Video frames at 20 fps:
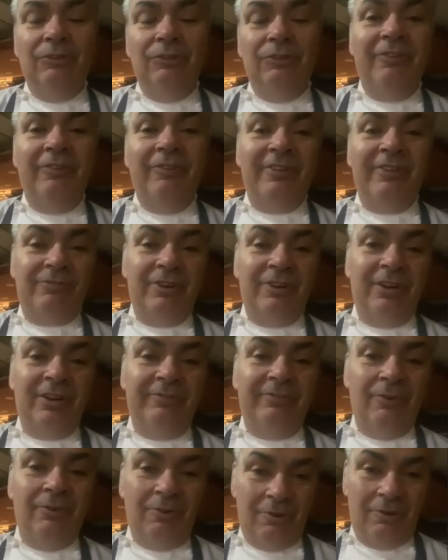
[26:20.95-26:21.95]
in North Africa
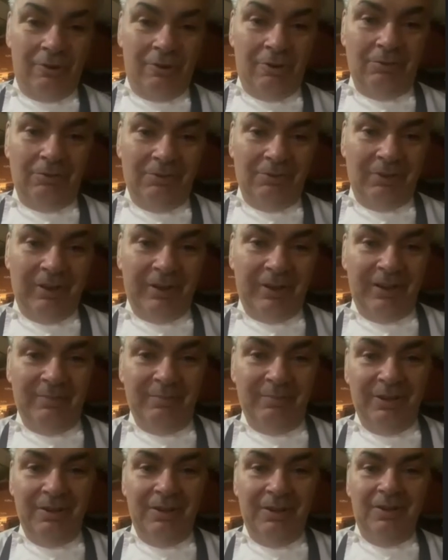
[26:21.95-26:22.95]
for a long time.